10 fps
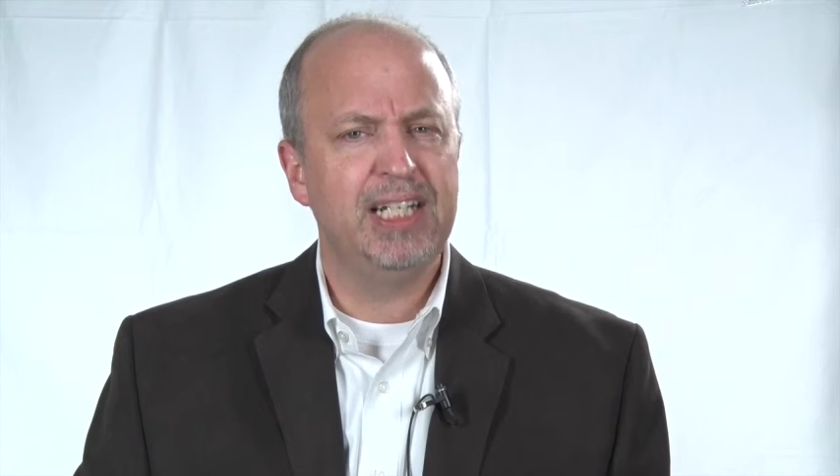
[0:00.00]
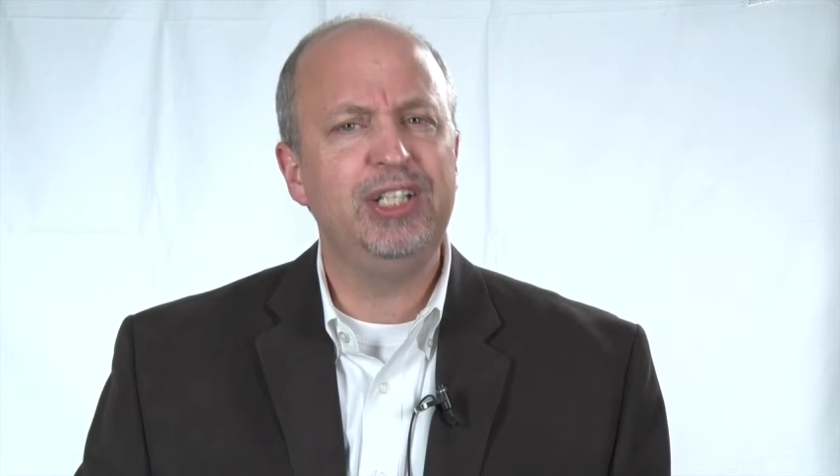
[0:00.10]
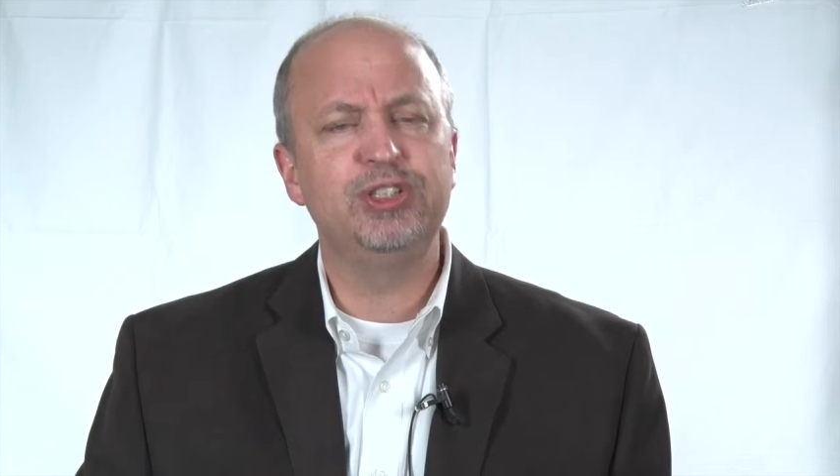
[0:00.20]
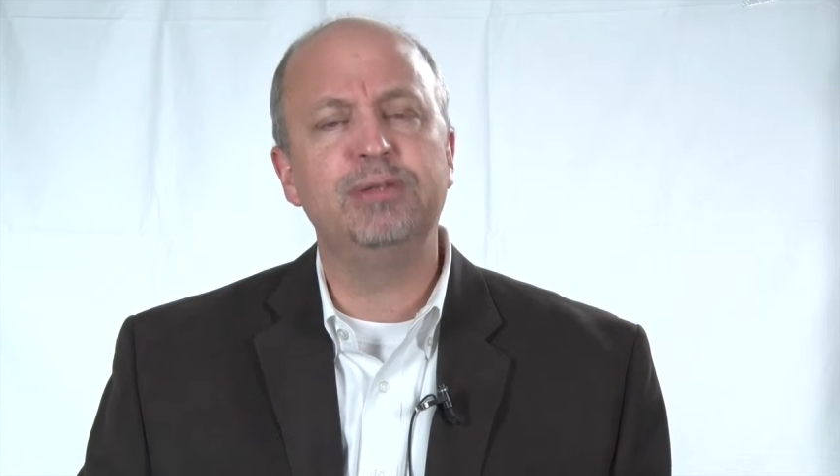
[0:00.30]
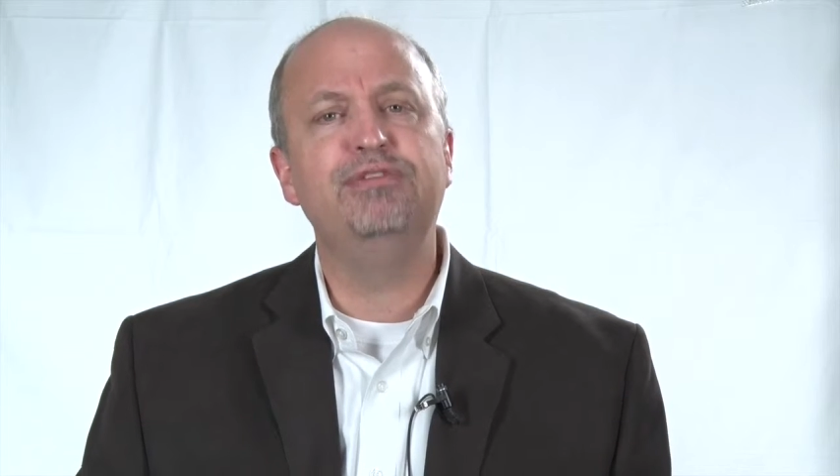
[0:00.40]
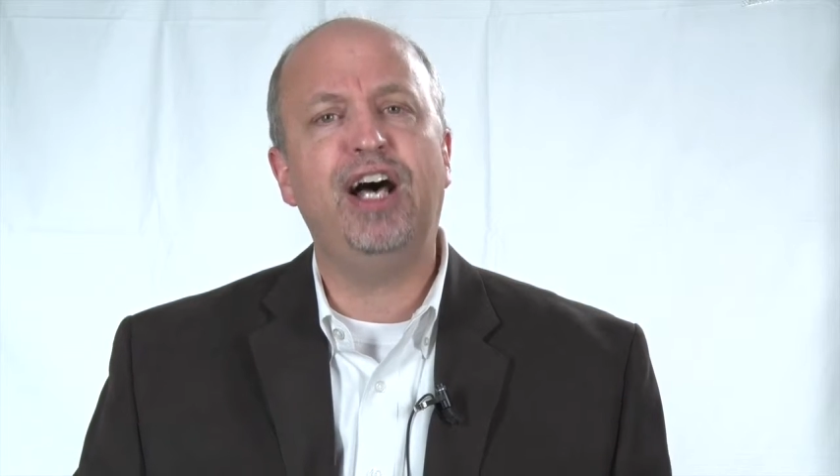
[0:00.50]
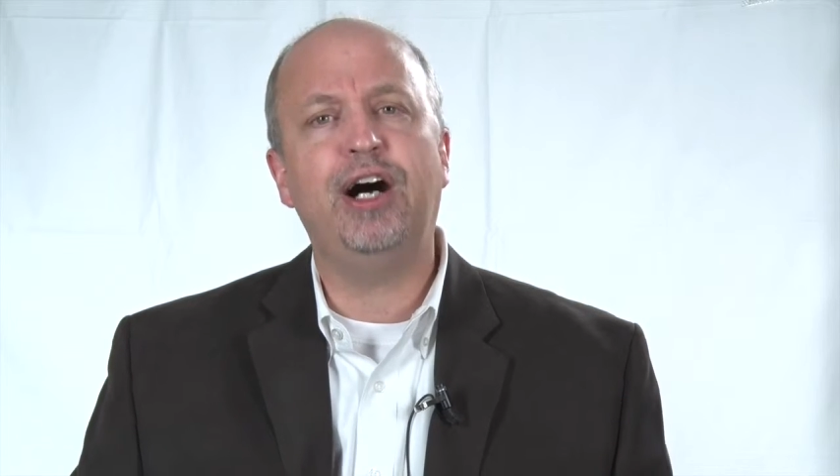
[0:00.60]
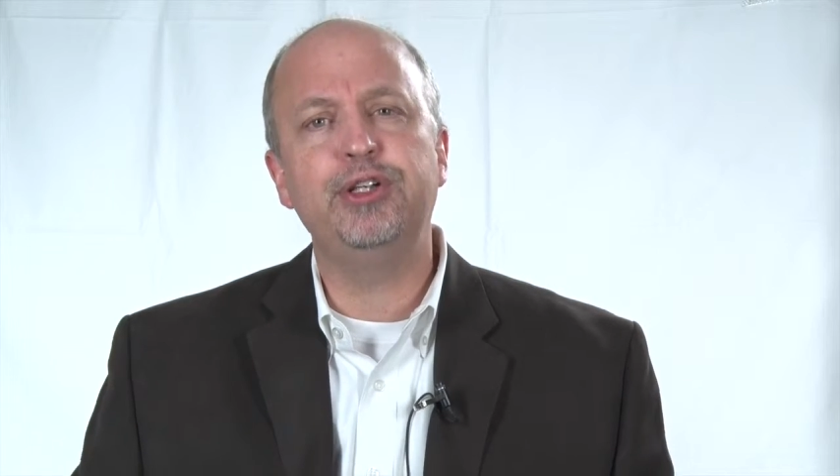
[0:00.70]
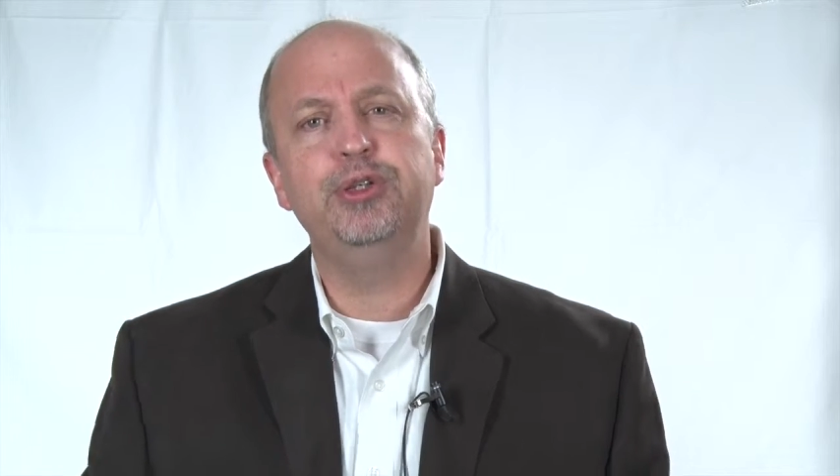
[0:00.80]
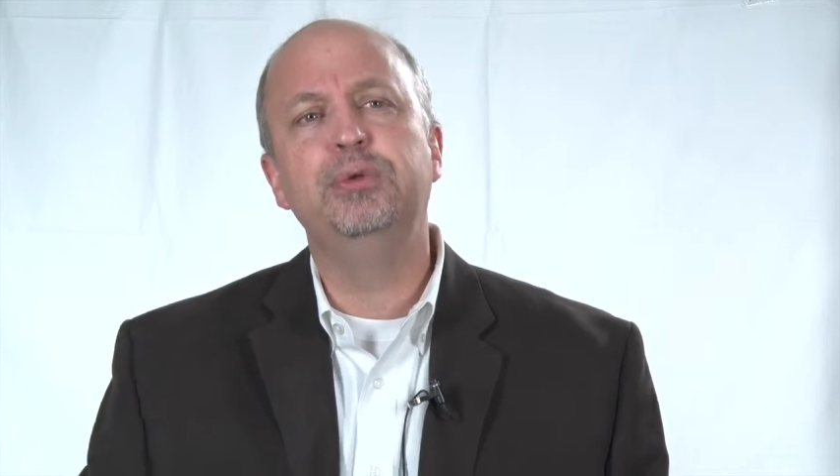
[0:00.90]
And there's some
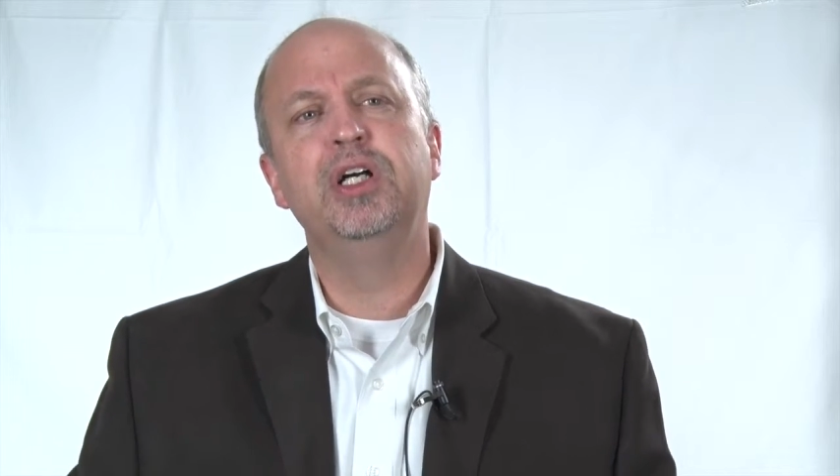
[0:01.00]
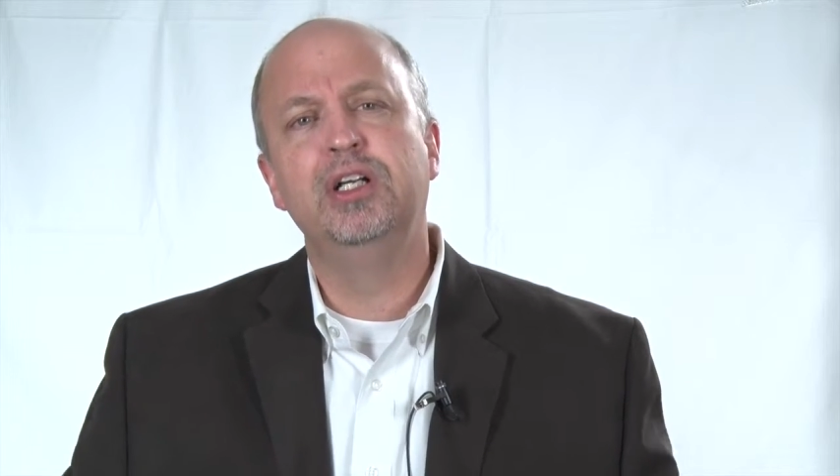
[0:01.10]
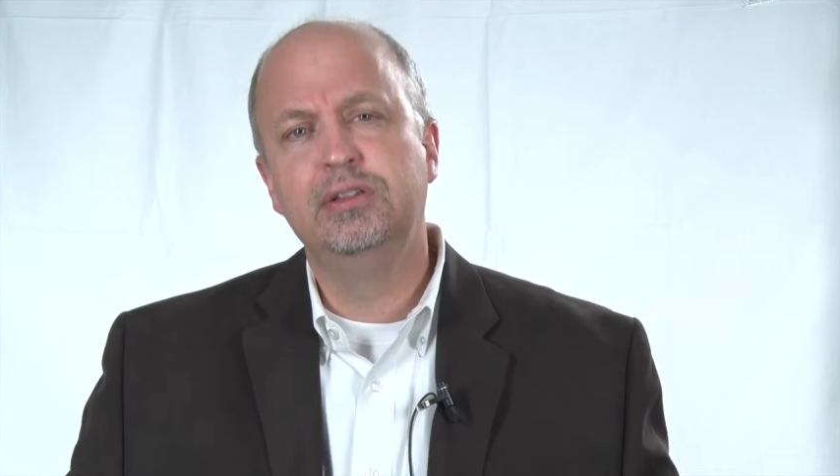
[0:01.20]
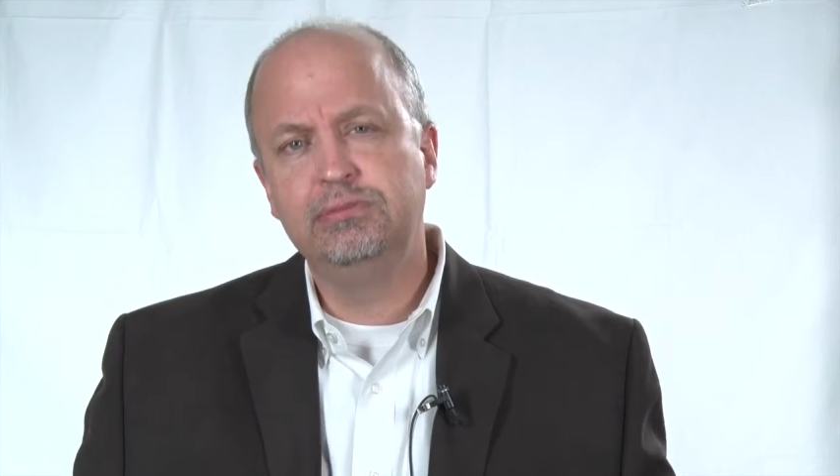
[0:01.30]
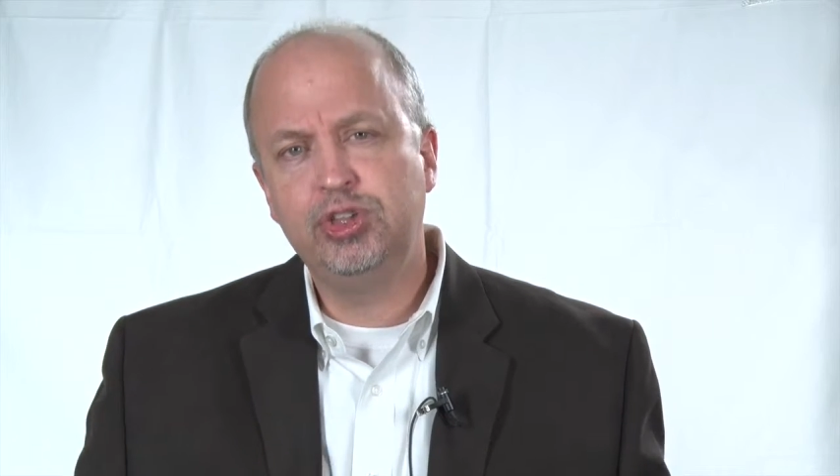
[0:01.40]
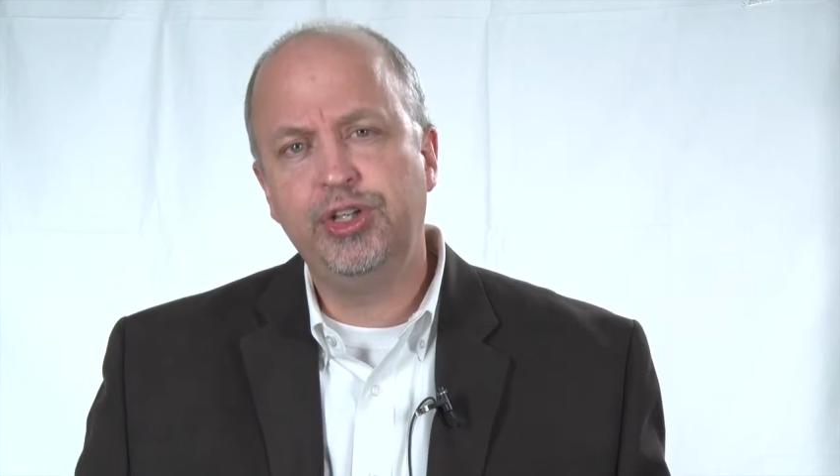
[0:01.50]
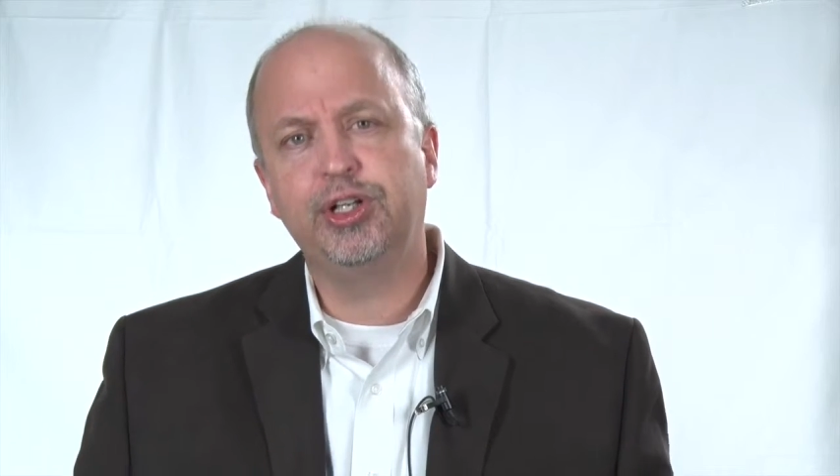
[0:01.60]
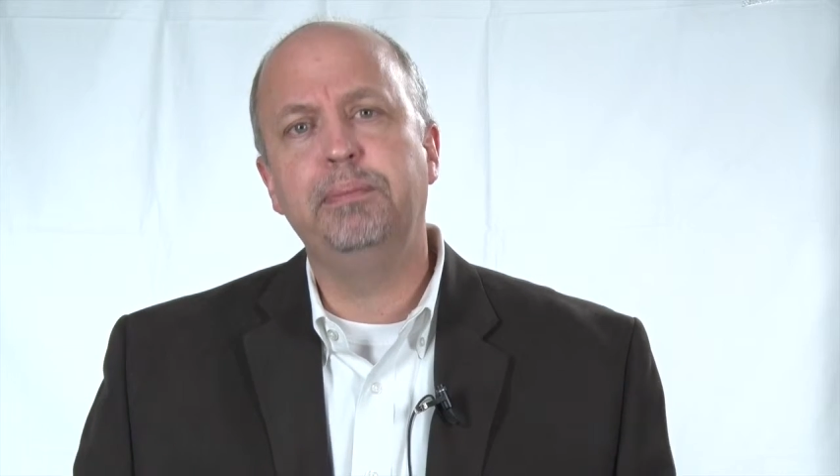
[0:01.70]
value to their